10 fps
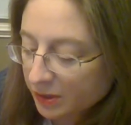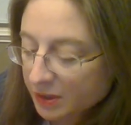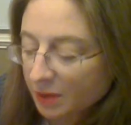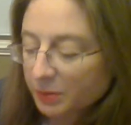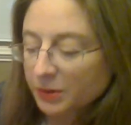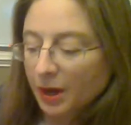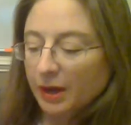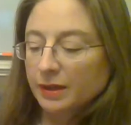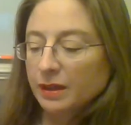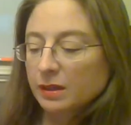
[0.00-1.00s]
Number 9,
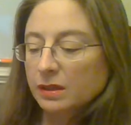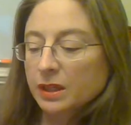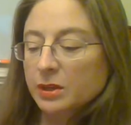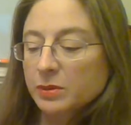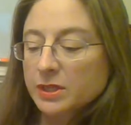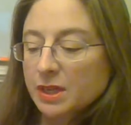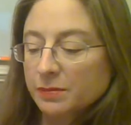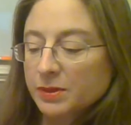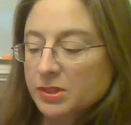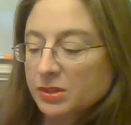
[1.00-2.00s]
a liquid
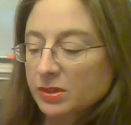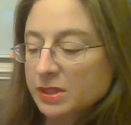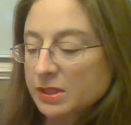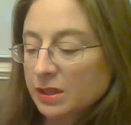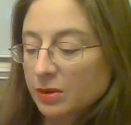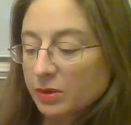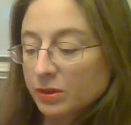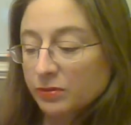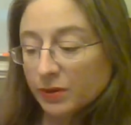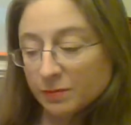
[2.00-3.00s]
temperature is
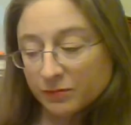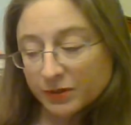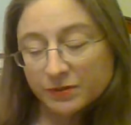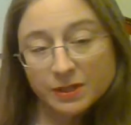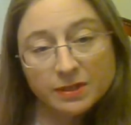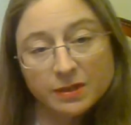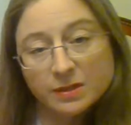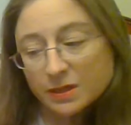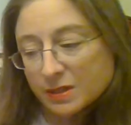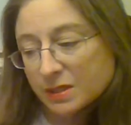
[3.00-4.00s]
lowered from 50
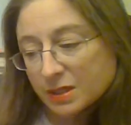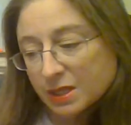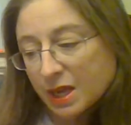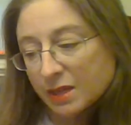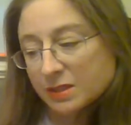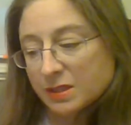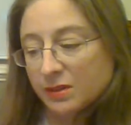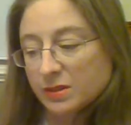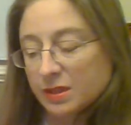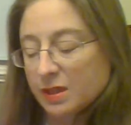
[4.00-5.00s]
Celsius to 10
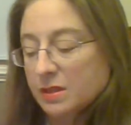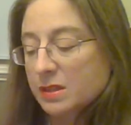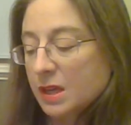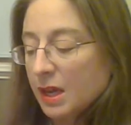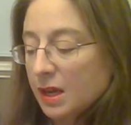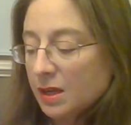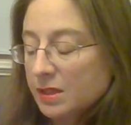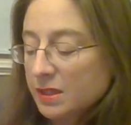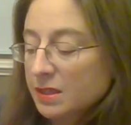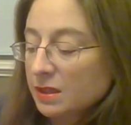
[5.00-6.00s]
Celsius.
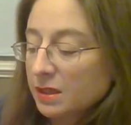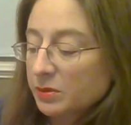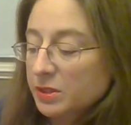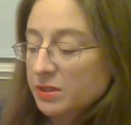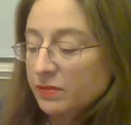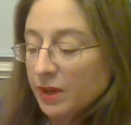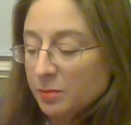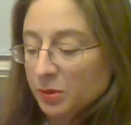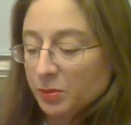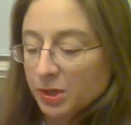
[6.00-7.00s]
Does the liquid's
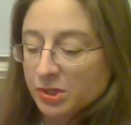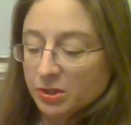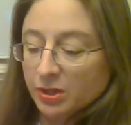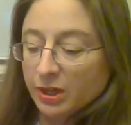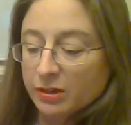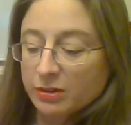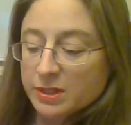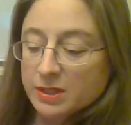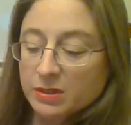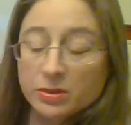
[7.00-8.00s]
vapor pressure
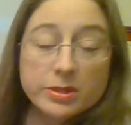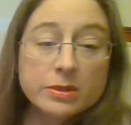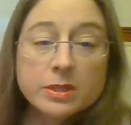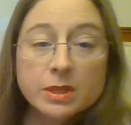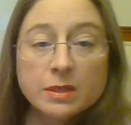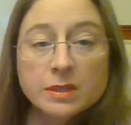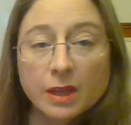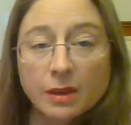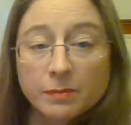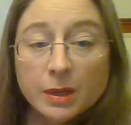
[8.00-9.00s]
increase, decrease, or stay the
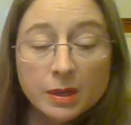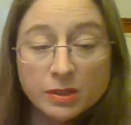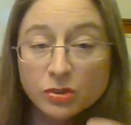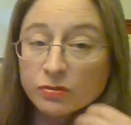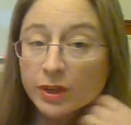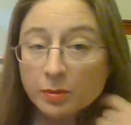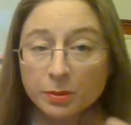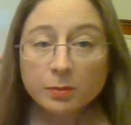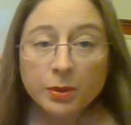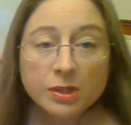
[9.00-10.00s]
same? So
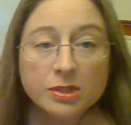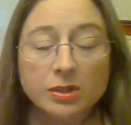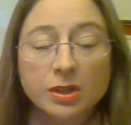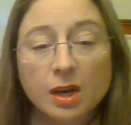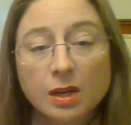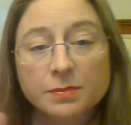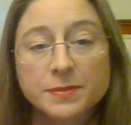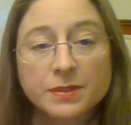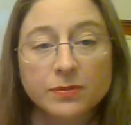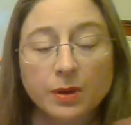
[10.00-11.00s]
vapor pressure
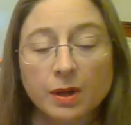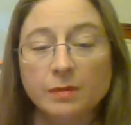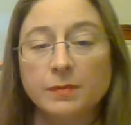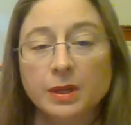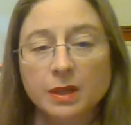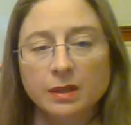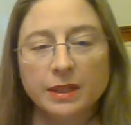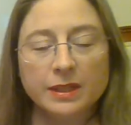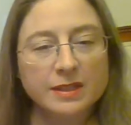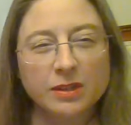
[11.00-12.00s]
comes from,
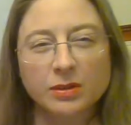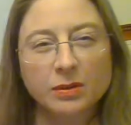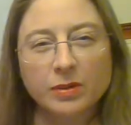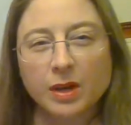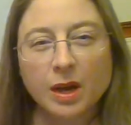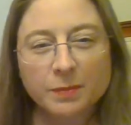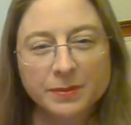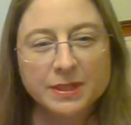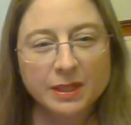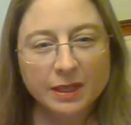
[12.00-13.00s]
like, you have a cup
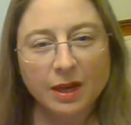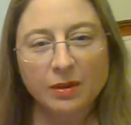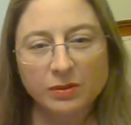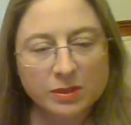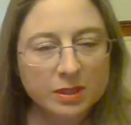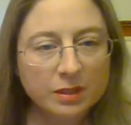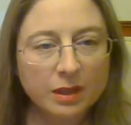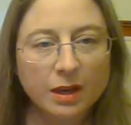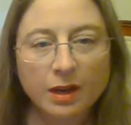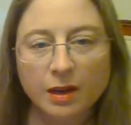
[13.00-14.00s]
sitting out
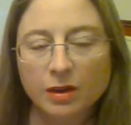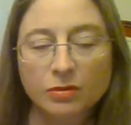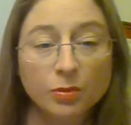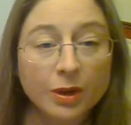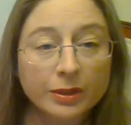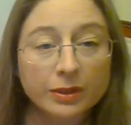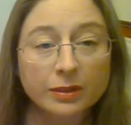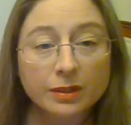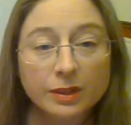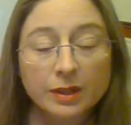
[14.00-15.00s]
of
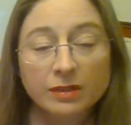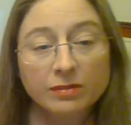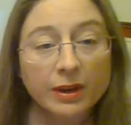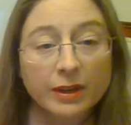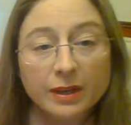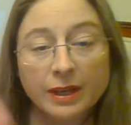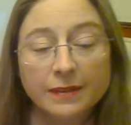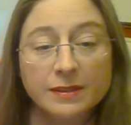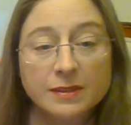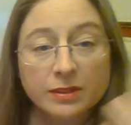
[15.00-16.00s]
water, right,
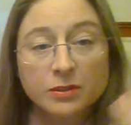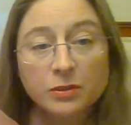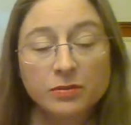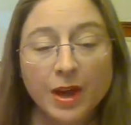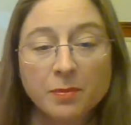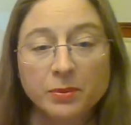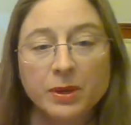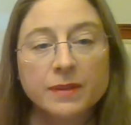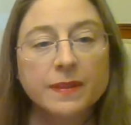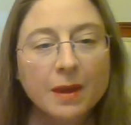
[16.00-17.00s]
and it's going to
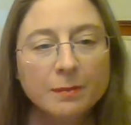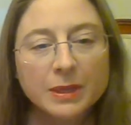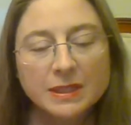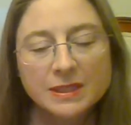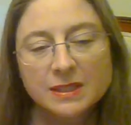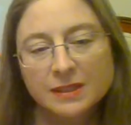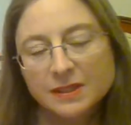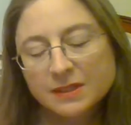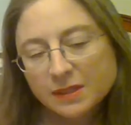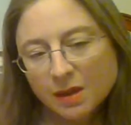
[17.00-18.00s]
evaporate. That means that
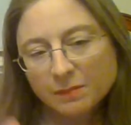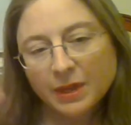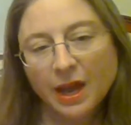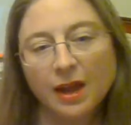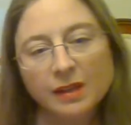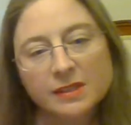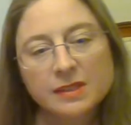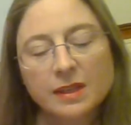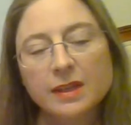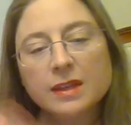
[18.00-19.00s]
some
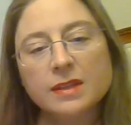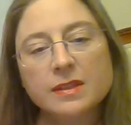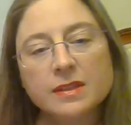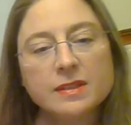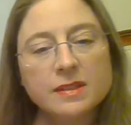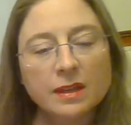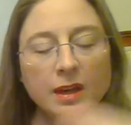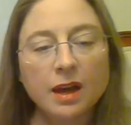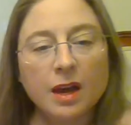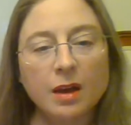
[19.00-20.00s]
gas is,
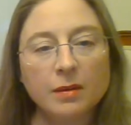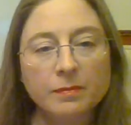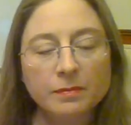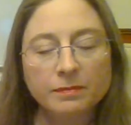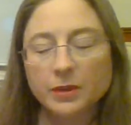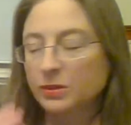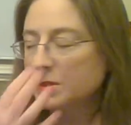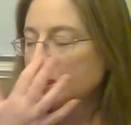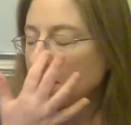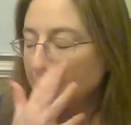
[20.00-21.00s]
or
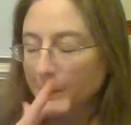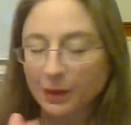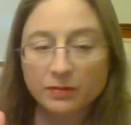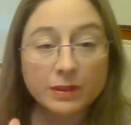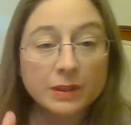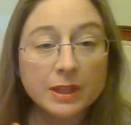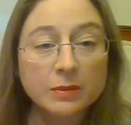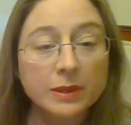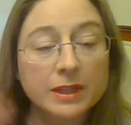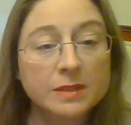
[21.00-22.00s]
some of the
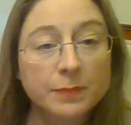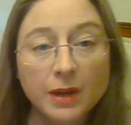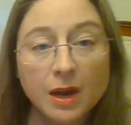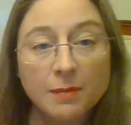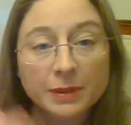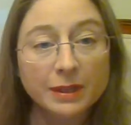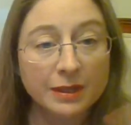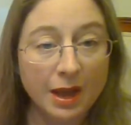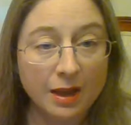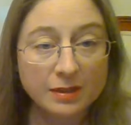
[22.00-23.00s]
liquid is becoming a
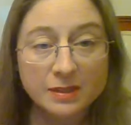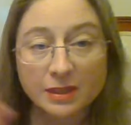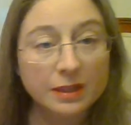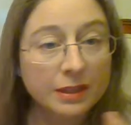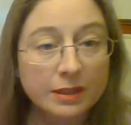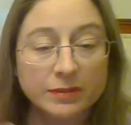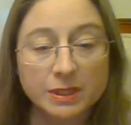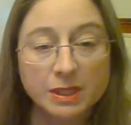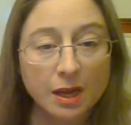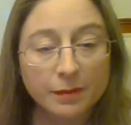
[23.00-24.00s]
gas at any
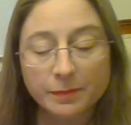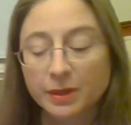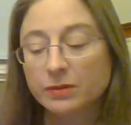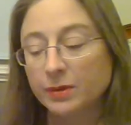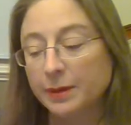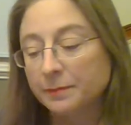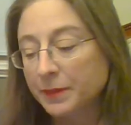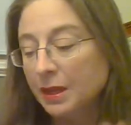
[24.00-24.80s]
given time, right?